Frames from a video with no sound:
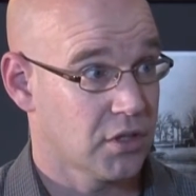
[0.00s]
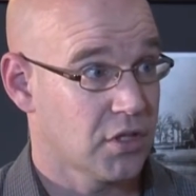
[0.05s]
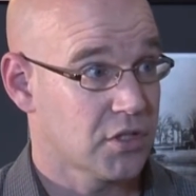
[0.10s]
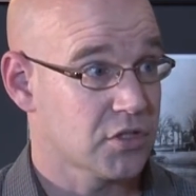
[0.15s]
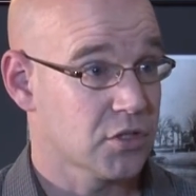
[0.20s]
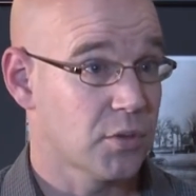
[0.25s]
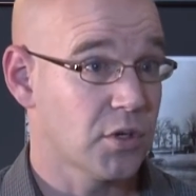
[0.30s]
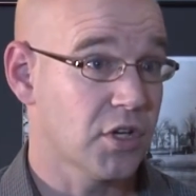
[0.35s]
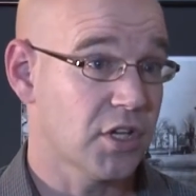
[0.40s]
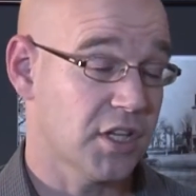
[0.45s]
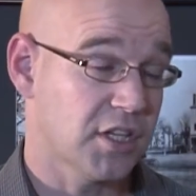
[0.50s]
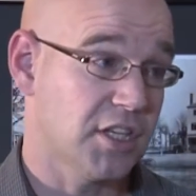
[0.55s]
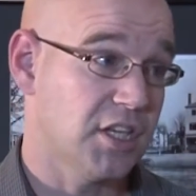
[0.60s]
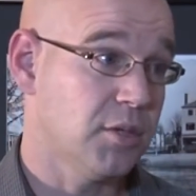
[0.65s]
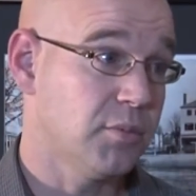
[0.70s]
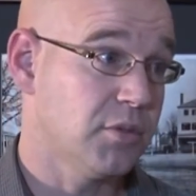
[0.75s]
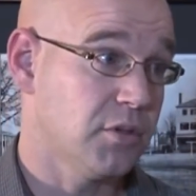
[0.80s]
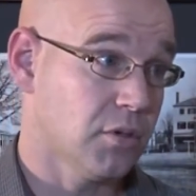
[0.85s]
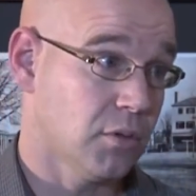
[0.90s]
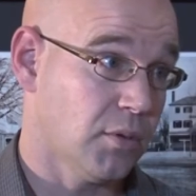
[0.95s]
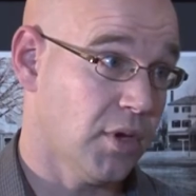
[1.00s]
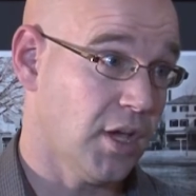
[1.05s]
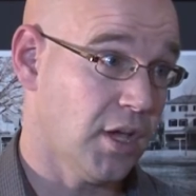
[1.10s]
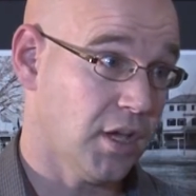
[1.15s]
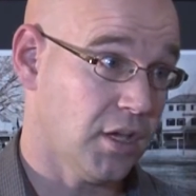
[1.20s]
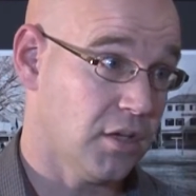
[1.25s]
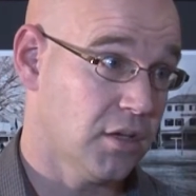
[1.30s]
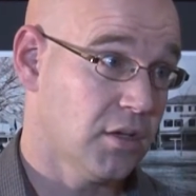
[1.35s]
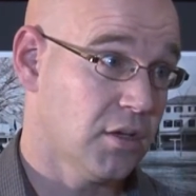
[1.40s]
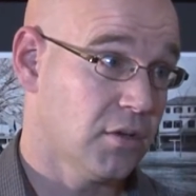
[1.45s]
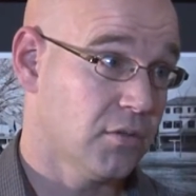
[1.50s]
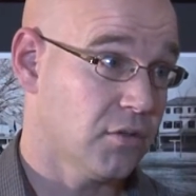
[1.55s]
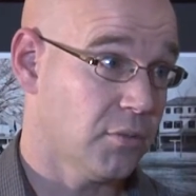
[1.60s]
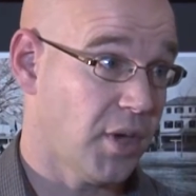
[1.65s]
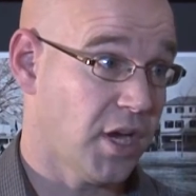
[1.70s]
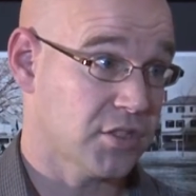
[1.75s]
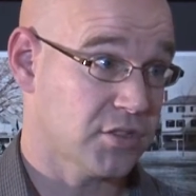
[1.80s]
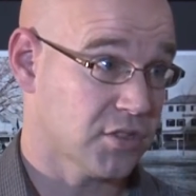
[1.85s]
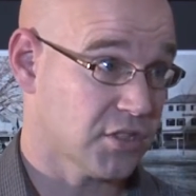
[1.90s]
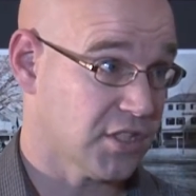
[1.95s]
So we're going to keep you away from
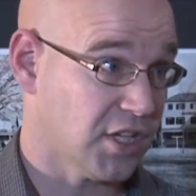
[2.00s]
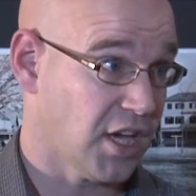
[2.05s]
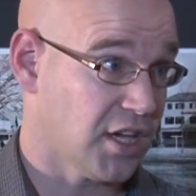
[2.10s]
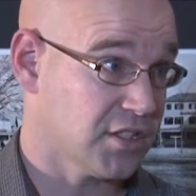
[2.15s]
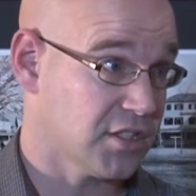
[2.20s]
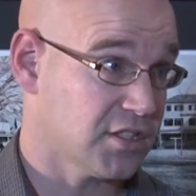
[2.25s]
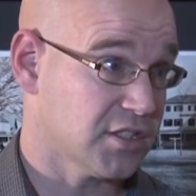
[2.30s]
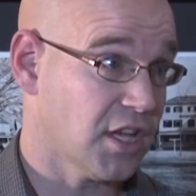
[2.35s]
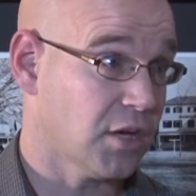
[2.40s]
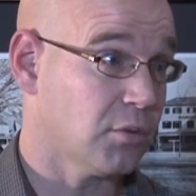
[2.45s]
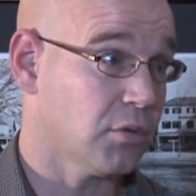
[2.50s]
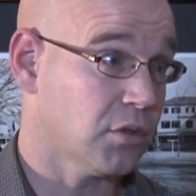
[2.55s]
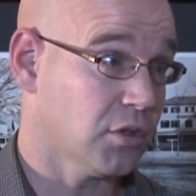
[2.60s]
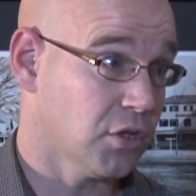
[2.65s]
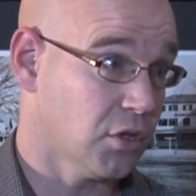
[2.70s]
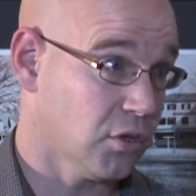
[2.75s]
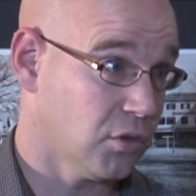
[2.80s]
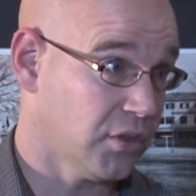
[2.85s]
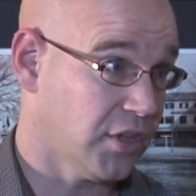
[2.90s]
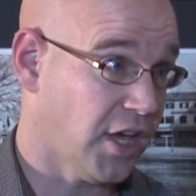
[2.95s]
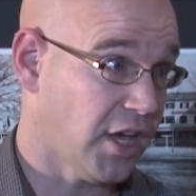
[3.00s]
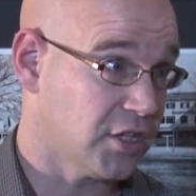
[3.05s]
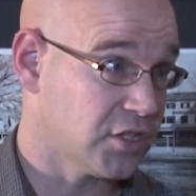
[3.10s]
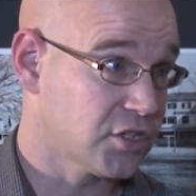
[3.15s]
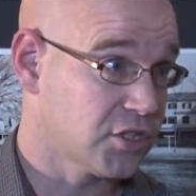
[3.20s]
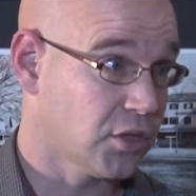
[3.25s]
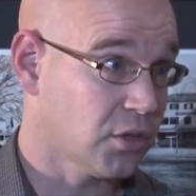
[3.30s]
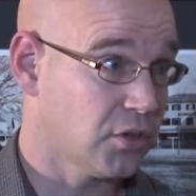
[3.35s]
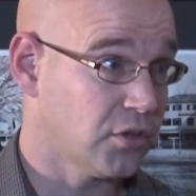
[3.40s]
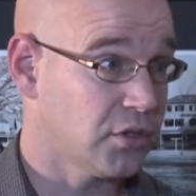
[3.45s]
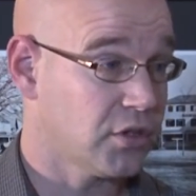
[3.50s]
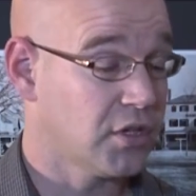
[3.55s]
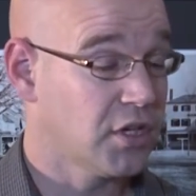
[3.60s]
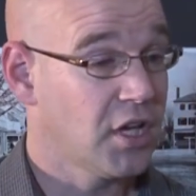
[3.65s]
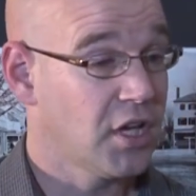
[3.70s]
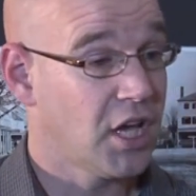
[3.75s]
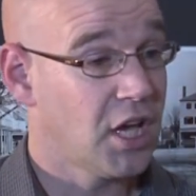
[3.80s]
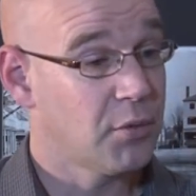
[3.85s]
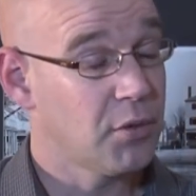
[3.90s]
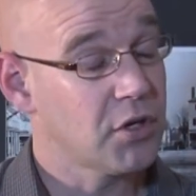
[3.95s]
exercises that will load that shoulder.
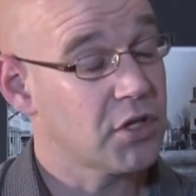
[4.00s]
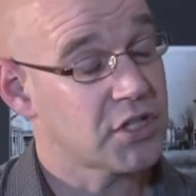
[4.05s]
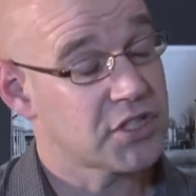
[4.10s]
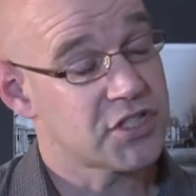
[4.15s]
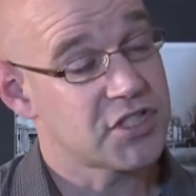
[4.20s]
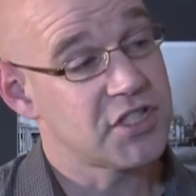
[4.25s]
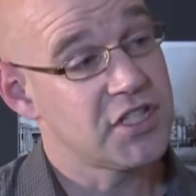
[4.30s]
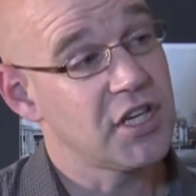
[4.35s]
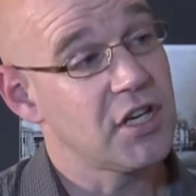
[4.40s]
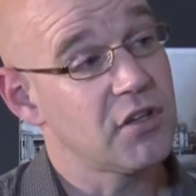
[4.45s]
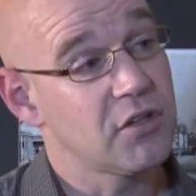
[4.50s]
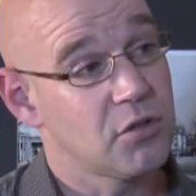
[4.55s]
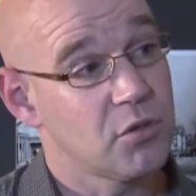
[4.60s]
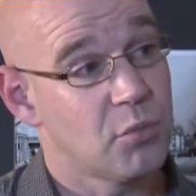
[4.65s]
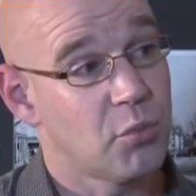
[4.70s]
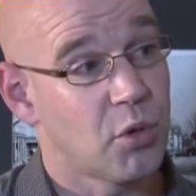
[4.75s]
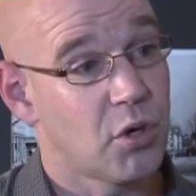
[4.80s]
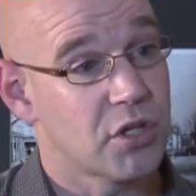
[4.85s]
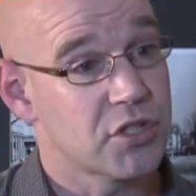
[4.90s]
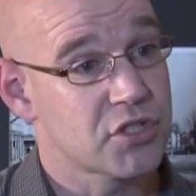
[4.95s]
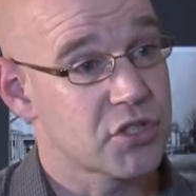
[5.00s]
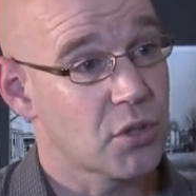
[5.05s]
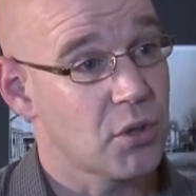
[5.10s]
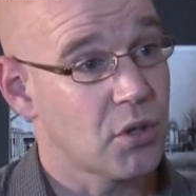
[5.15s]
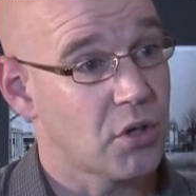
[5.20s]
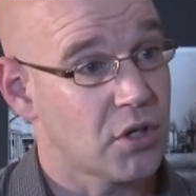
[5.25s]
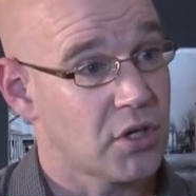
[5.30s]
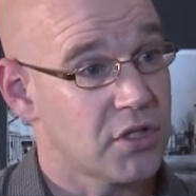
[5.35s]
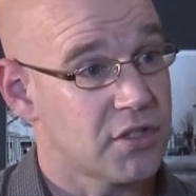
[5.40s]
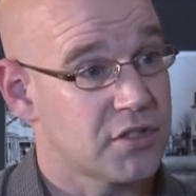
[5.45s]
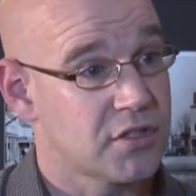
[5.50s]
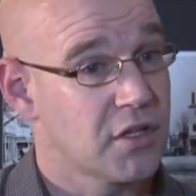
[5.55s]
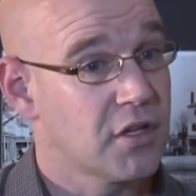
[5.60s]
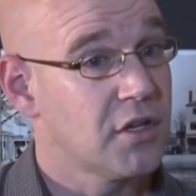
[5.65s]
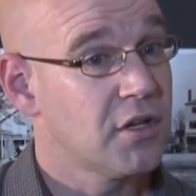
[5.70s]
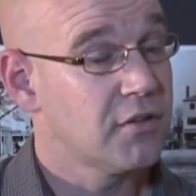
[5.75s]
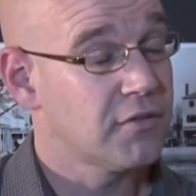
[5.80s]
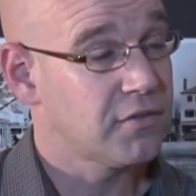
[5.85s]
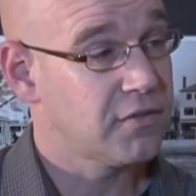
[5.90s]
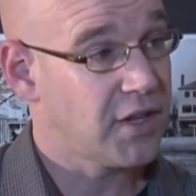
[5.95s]
And we're going to steer you more towards
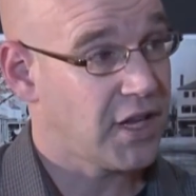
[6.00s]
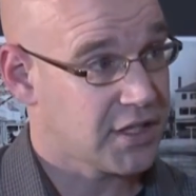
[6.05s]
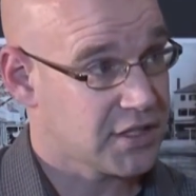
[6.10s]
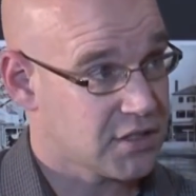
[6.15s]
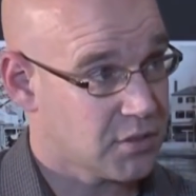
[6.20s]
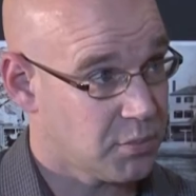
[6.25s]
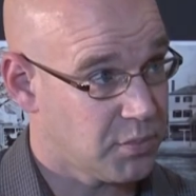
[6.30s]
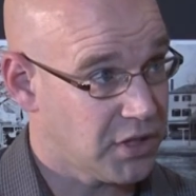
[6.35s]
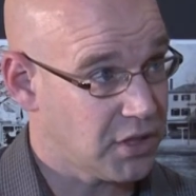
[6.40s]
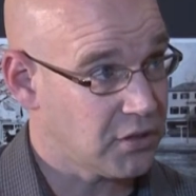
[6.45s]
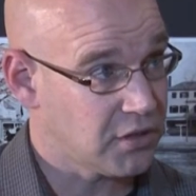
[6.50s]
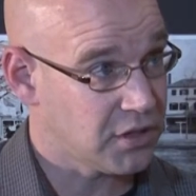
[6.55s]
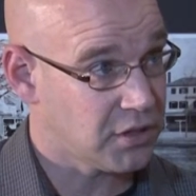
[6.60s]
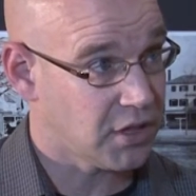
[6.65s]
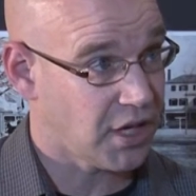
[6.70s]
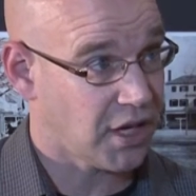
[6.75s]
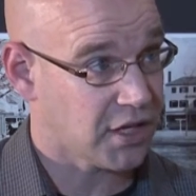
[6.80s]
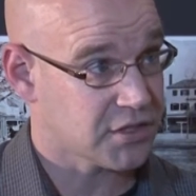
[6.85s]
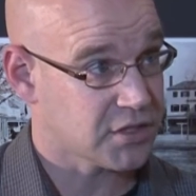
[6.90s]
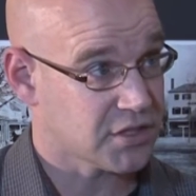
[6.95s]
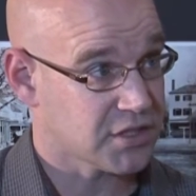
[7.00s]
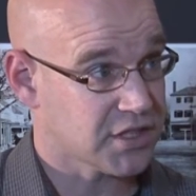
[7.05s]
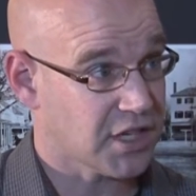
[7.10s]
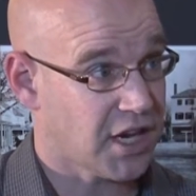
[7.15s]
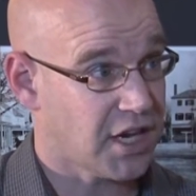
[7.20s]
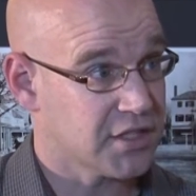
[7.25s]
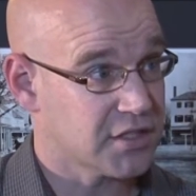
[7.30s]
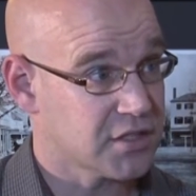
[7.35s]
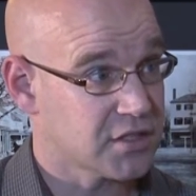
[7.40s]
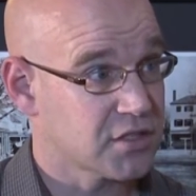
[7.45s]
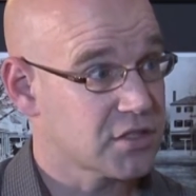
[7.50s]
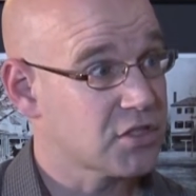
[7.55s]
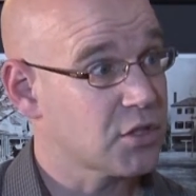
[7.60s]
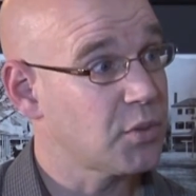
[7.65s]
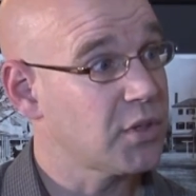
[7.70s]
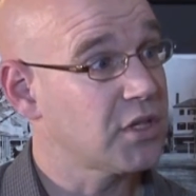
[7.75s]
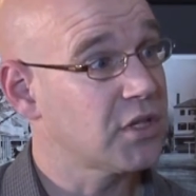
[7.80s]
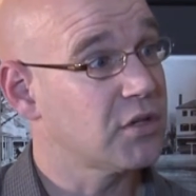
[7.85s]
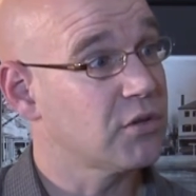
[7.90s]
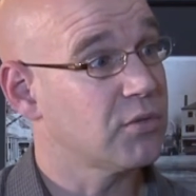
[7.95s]
flexibility exercises so
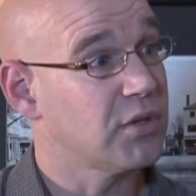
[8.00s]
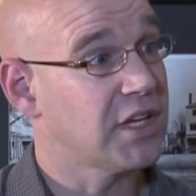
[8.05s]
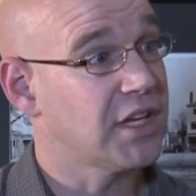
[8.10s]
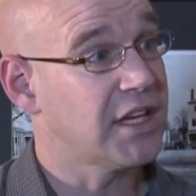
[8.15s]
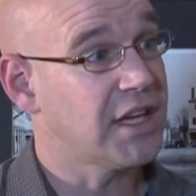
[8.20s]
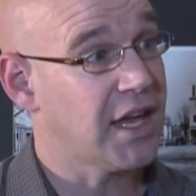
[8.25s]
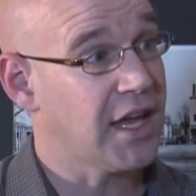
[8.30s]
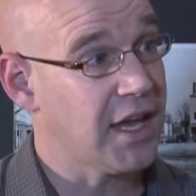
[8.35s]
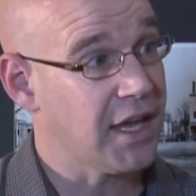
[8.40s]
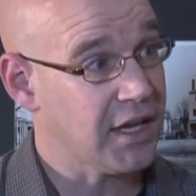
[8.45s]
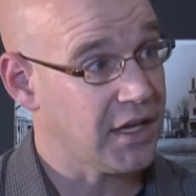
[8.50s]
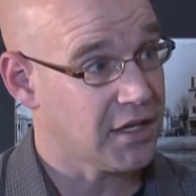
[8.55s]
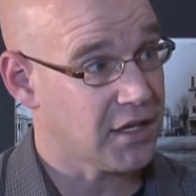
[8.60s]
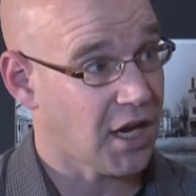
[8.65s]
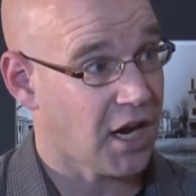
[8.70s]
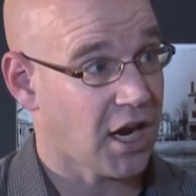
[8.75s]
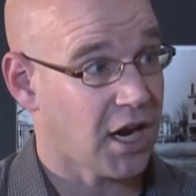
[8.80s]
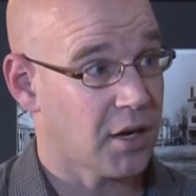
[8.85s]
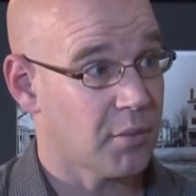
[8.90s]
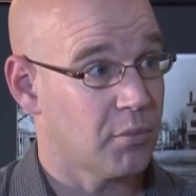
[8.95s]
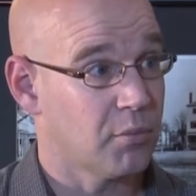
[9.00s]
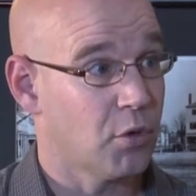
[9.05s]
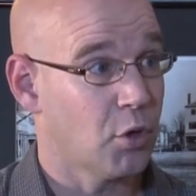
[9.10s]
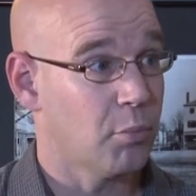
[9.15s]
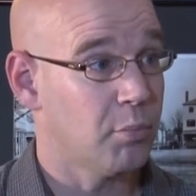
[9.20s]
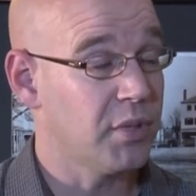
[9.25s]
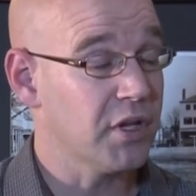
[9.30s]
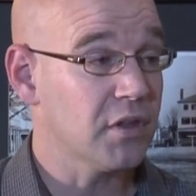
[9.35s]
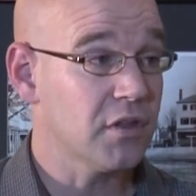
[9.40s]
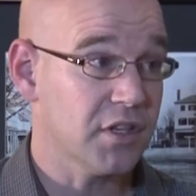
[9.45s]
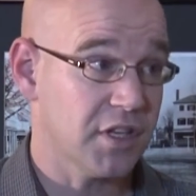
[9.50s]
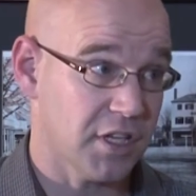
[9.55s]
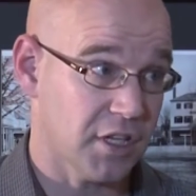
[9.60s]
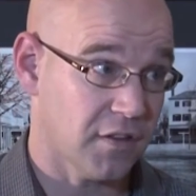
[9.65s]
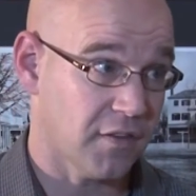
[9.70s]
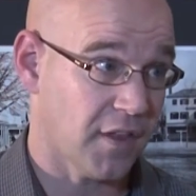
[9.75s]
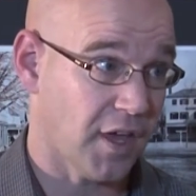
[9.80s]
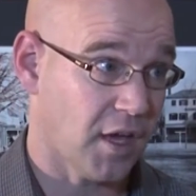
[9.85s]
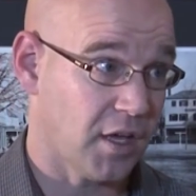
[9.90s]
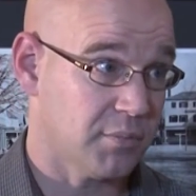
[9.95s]
we can regain our mobility
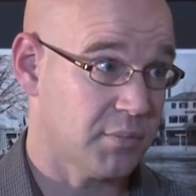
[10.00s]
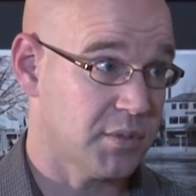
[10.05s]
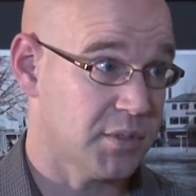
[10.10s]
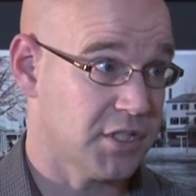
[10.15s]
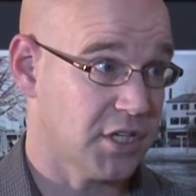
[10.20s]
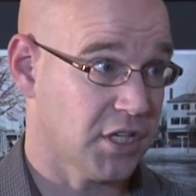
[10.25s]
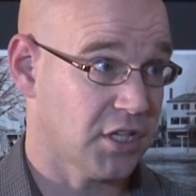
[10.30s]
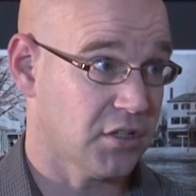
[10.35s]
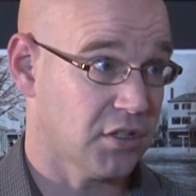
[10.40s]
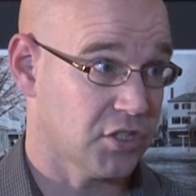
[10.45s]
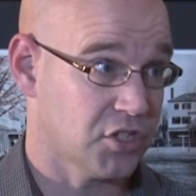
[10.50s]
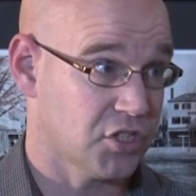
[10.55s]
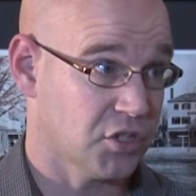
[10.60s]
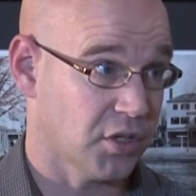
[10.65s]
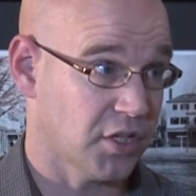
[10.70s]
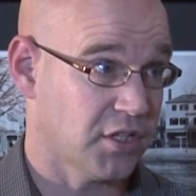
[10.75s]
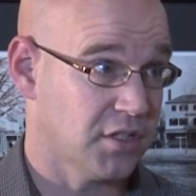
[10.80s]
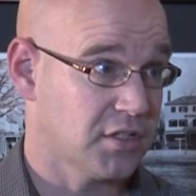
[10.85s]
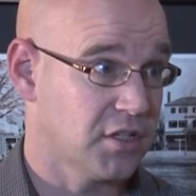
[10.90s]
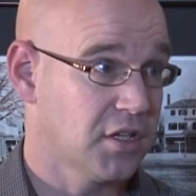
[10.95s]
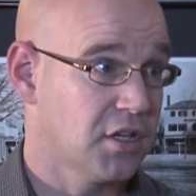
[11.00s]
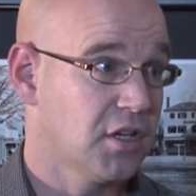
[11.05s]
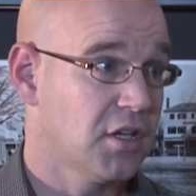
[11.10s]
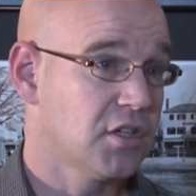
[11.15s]
in that particular joint.